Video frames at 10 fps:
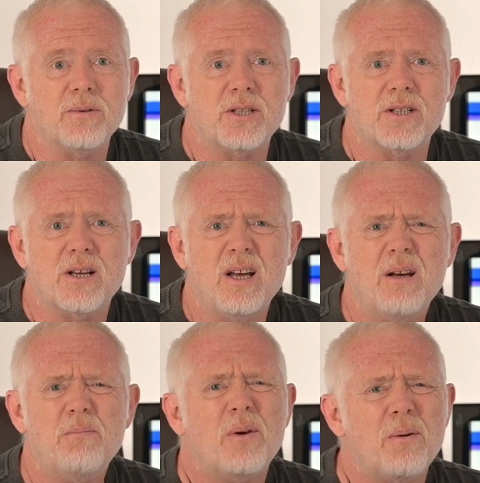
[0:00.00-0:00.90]
which is
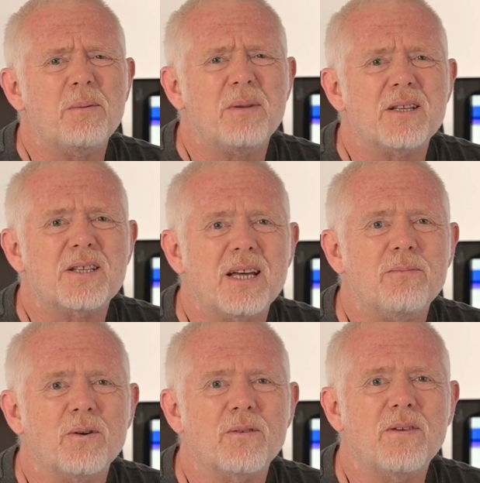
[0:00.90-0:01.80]
probably the
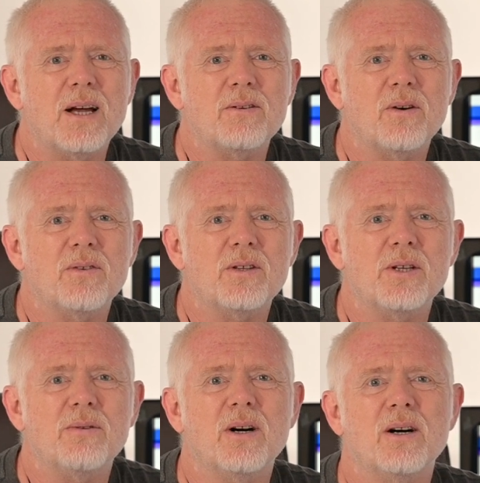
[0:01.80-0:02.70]
same one found on the
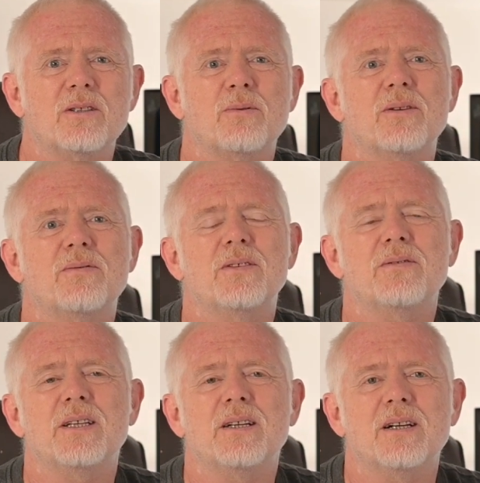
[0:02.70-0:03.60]
new
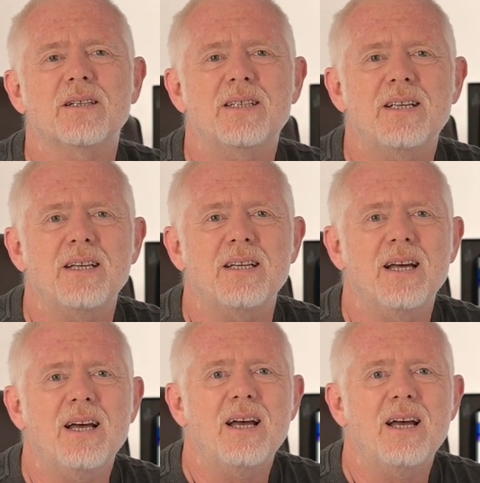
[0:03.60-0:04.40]
R1250 RT.